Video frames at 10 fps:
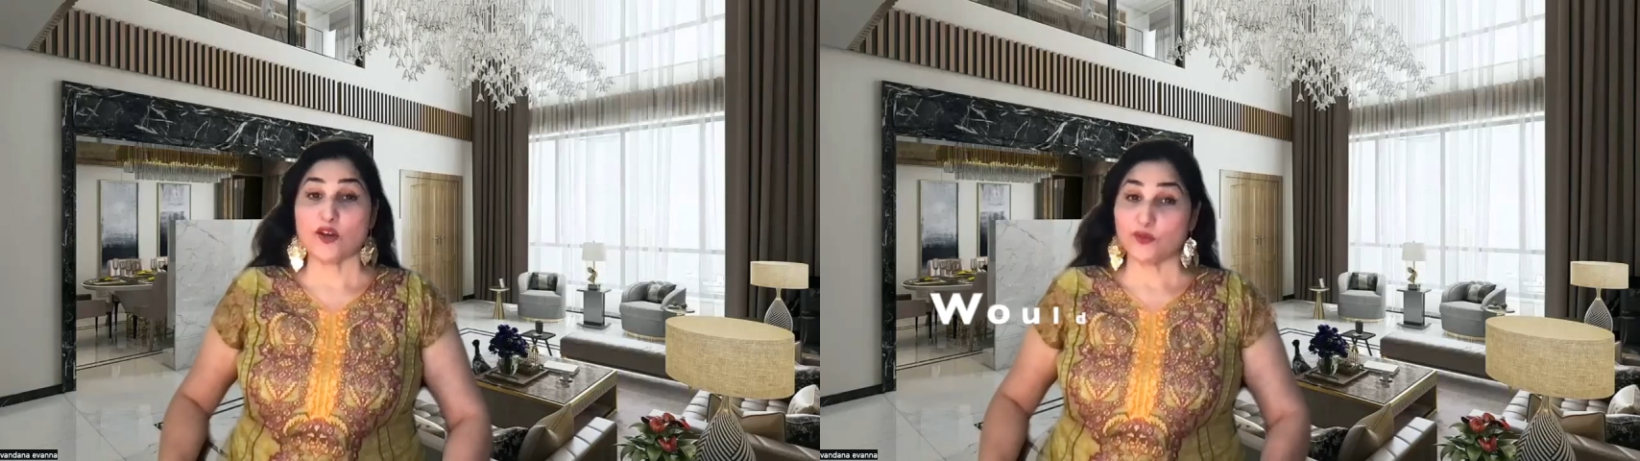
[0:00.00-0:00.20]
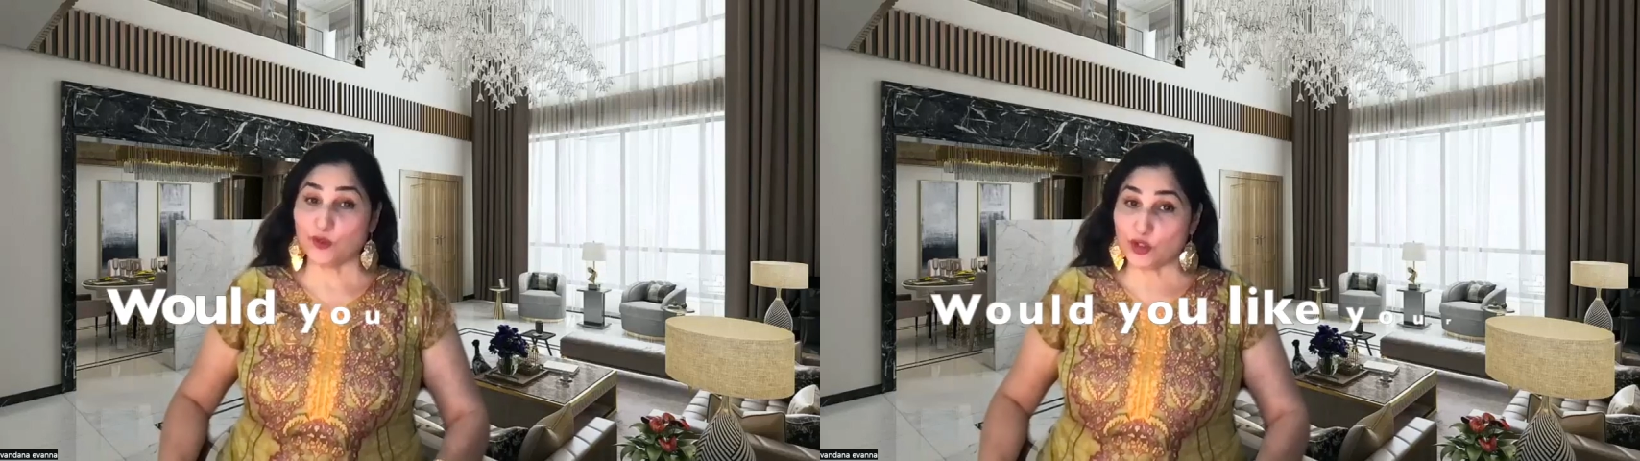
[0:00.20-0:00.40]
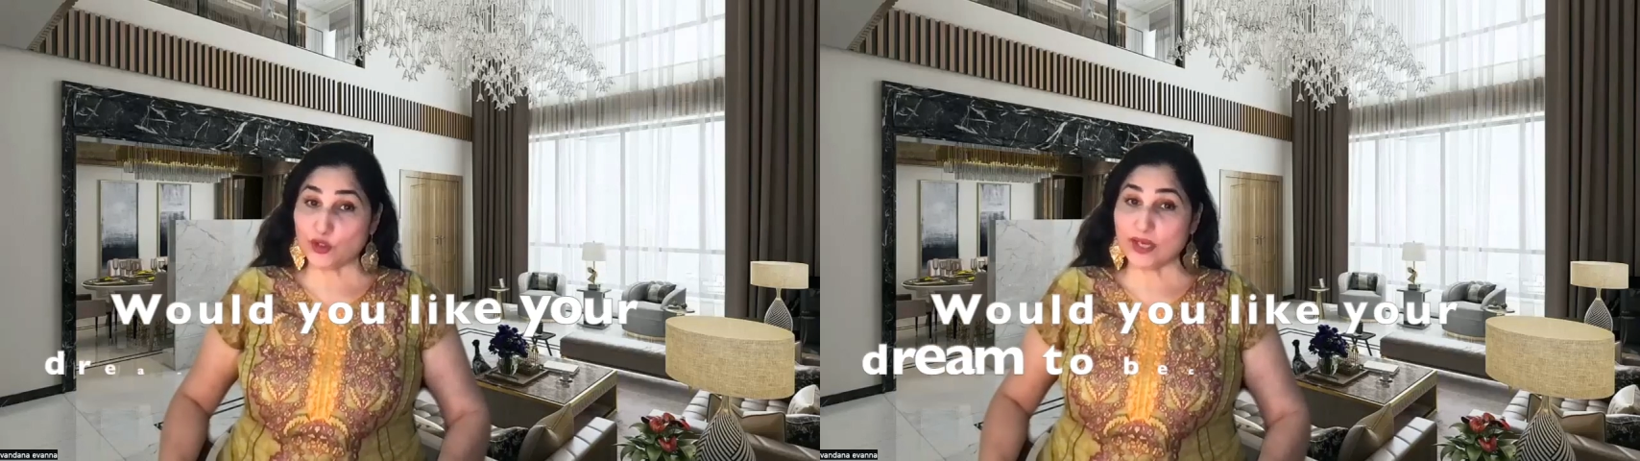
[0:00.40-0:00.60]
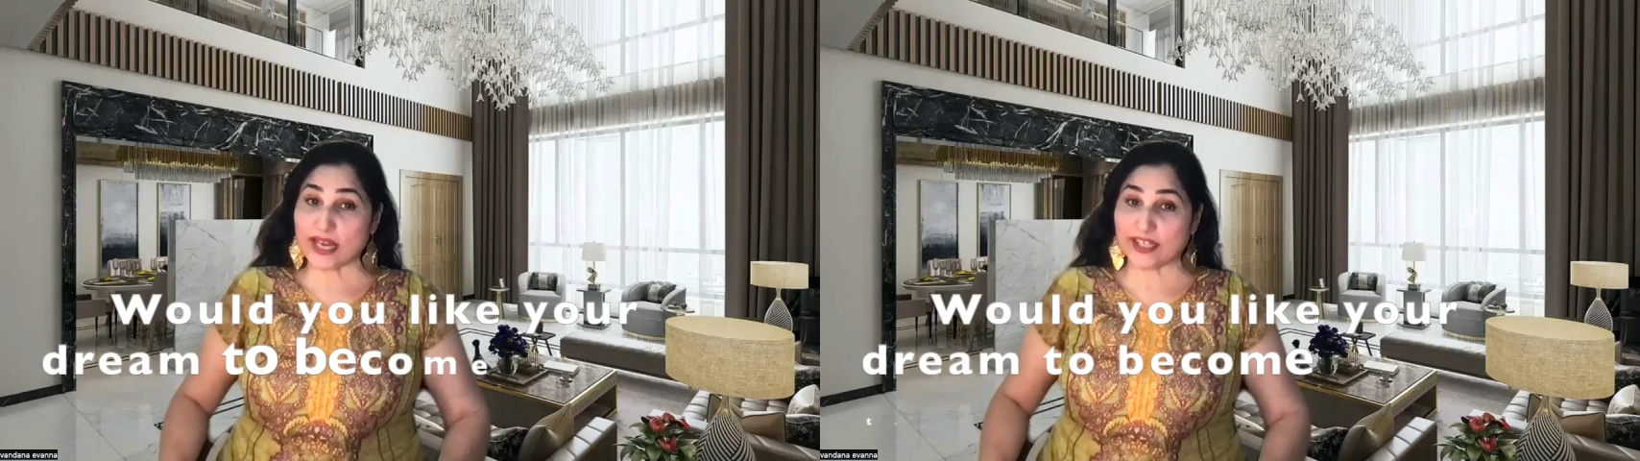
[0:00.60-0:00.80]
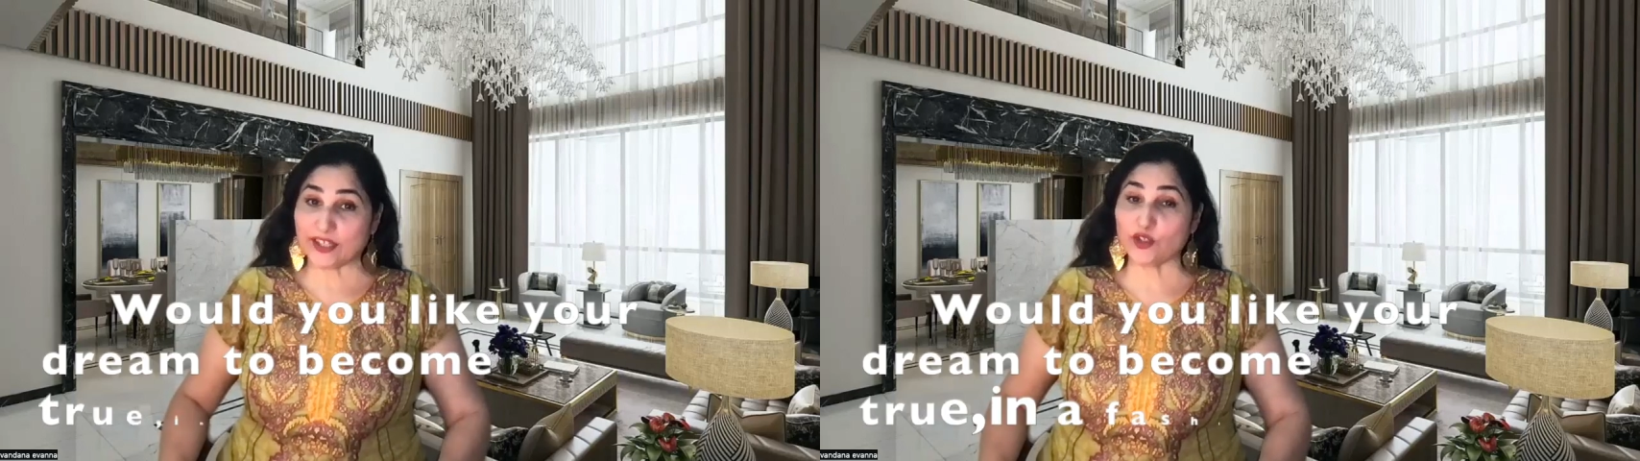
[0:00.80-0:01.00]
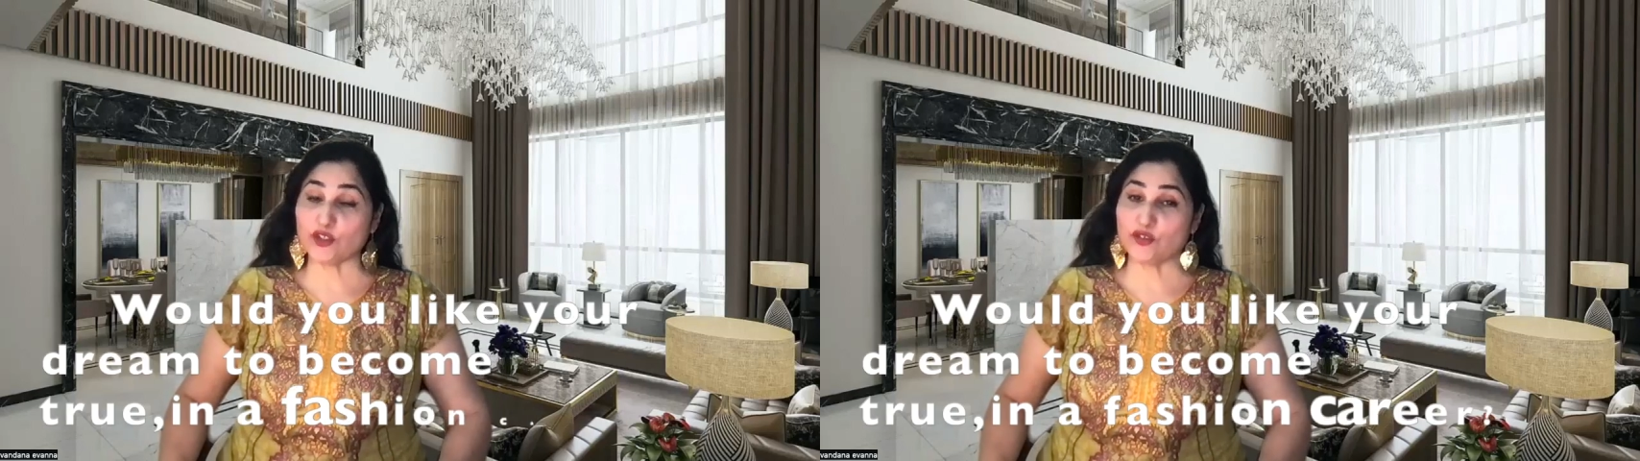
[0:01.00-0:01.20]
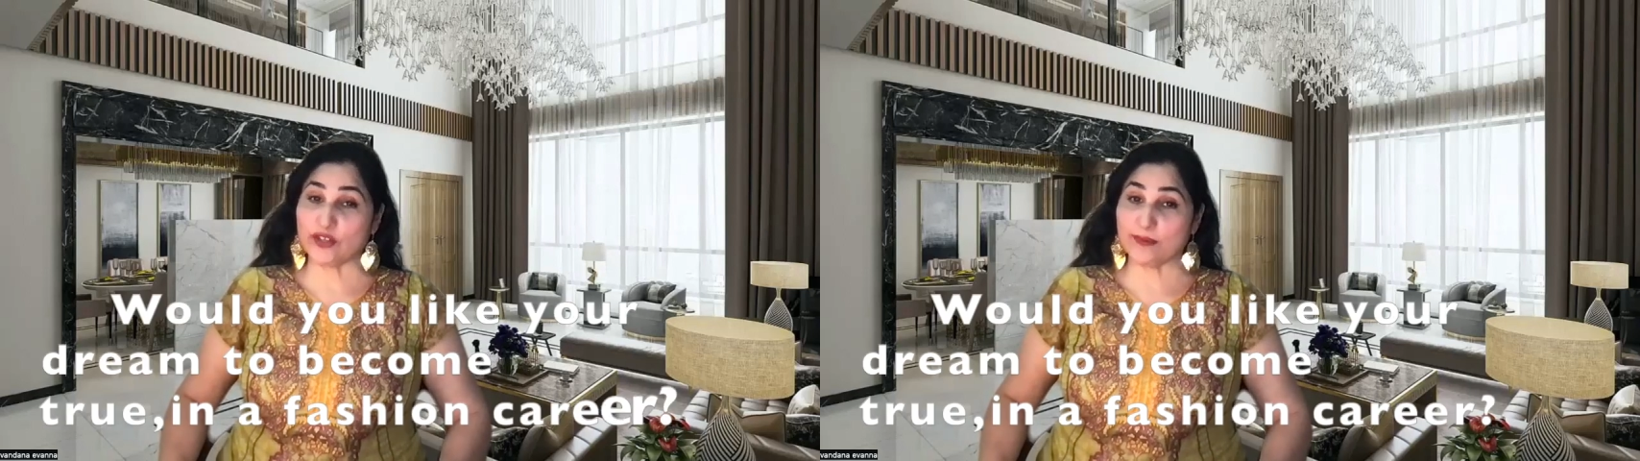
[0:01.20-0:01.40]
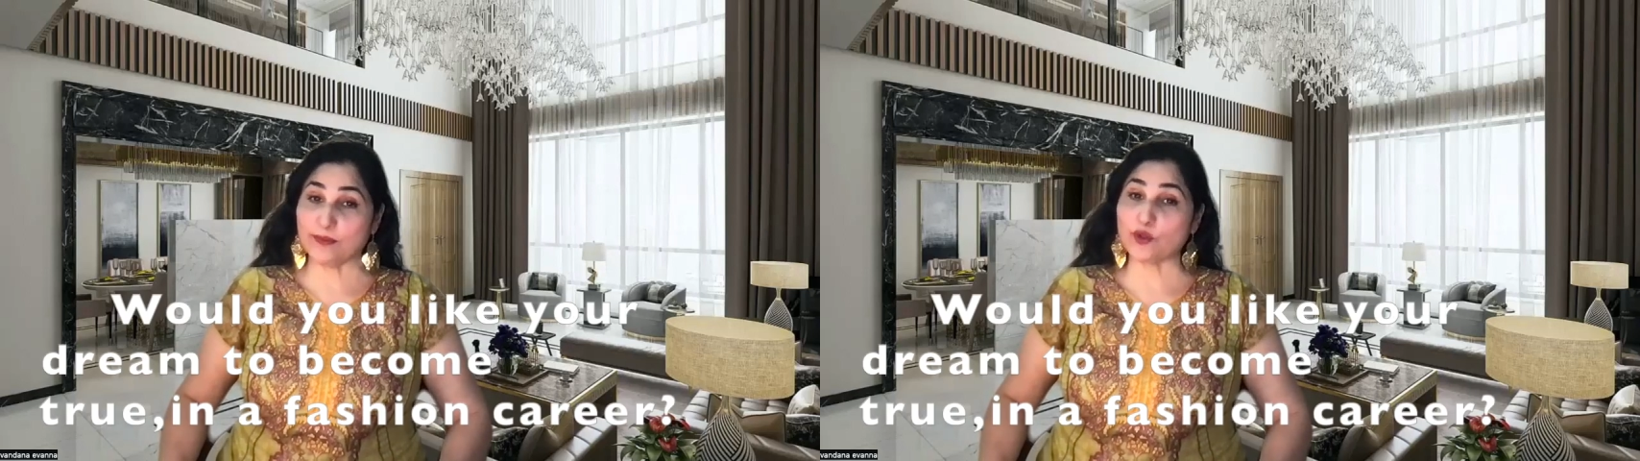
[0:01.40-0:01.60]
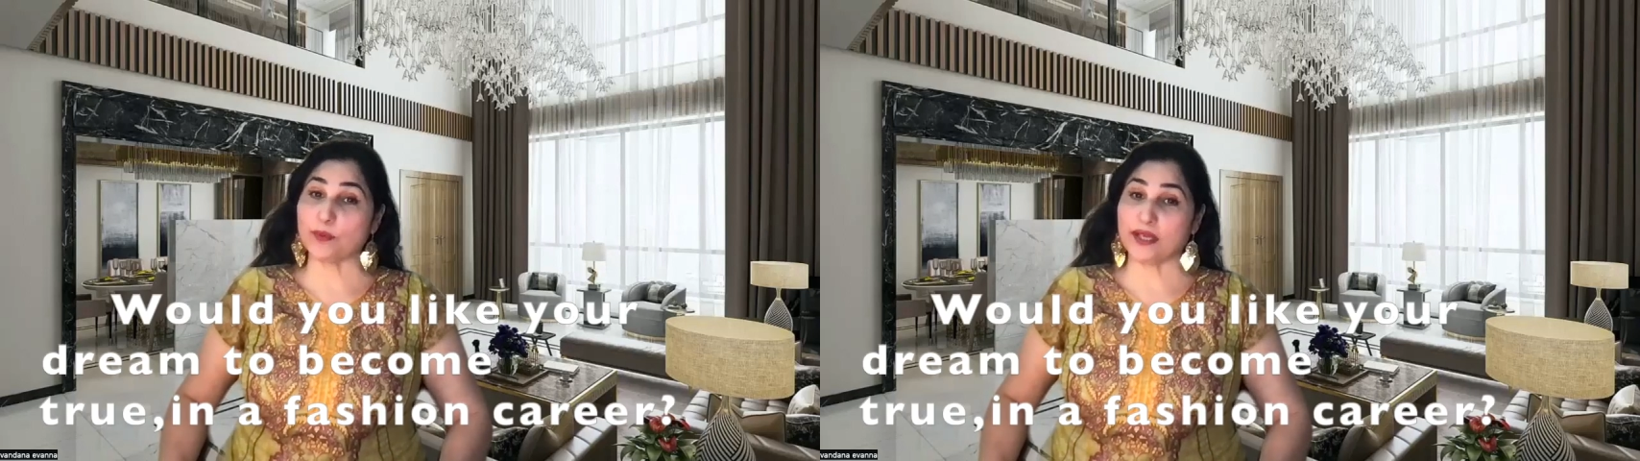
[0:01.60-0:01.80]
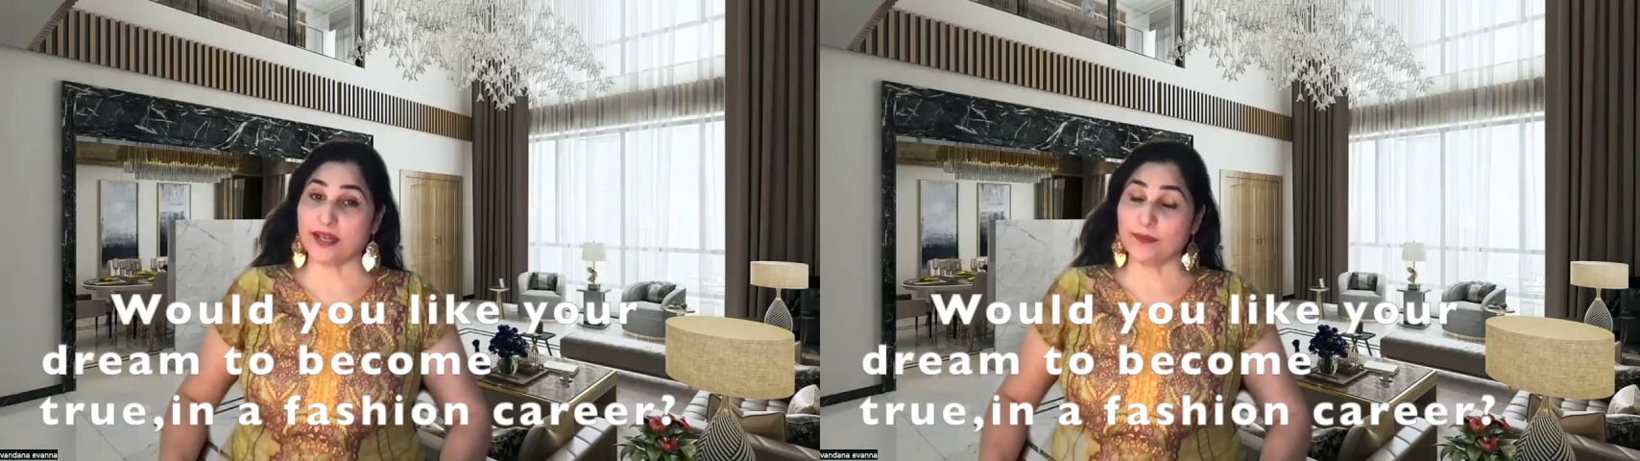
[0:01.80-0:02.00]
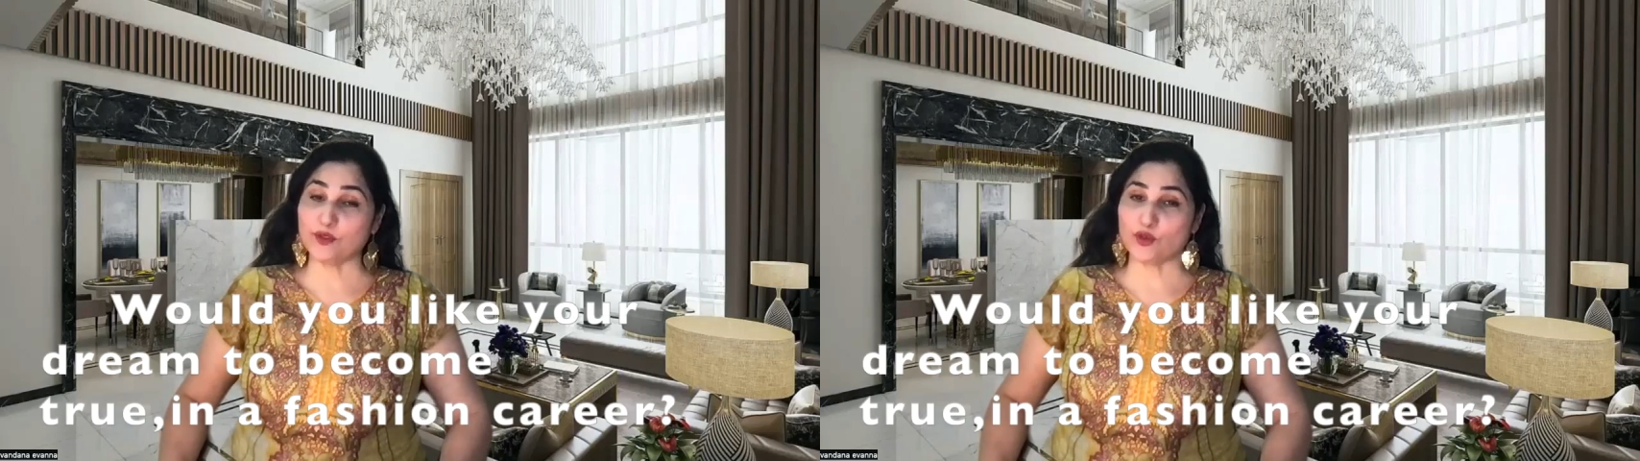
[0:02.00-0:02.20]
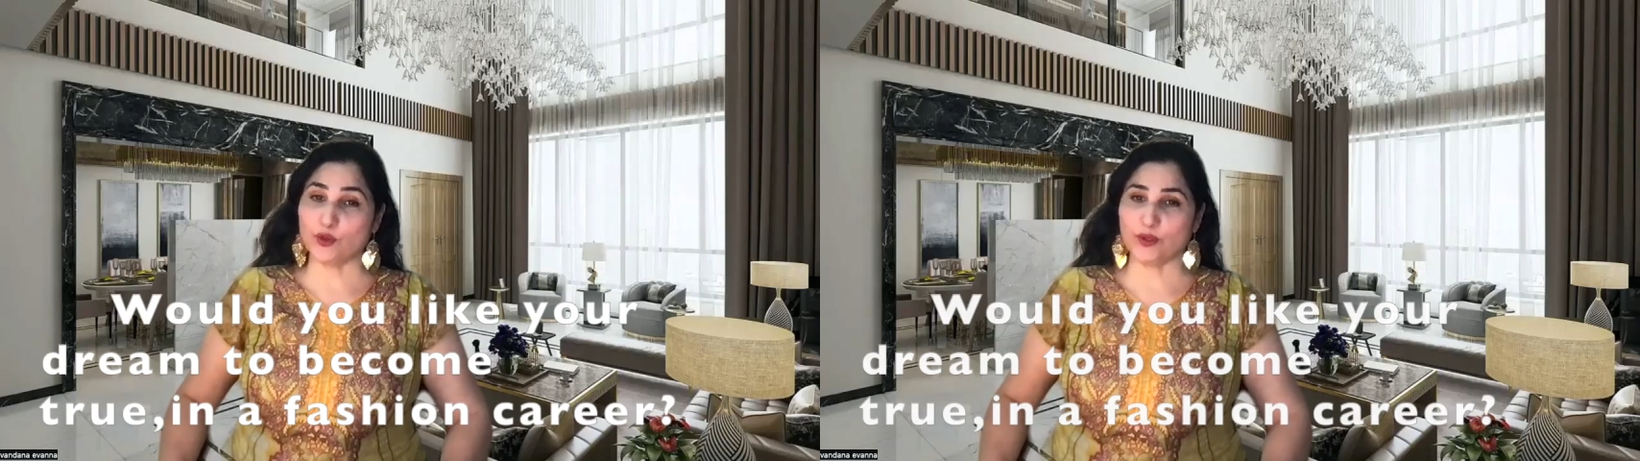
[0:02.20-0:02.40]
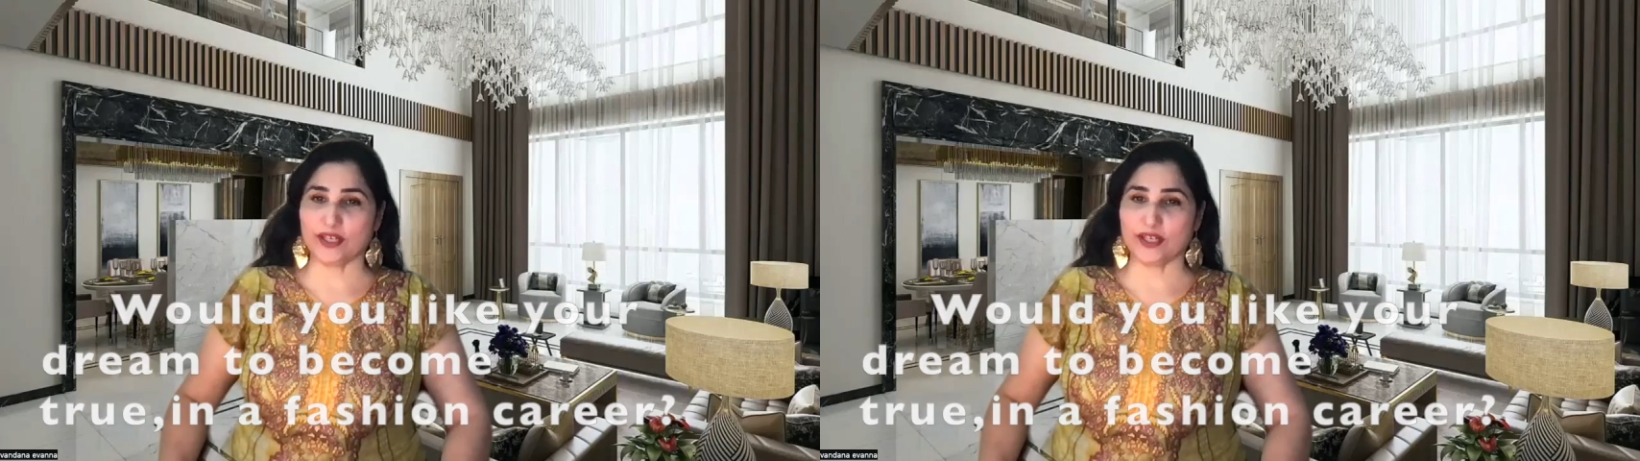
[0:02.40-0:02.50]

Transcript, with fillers: Would you like your dream to become true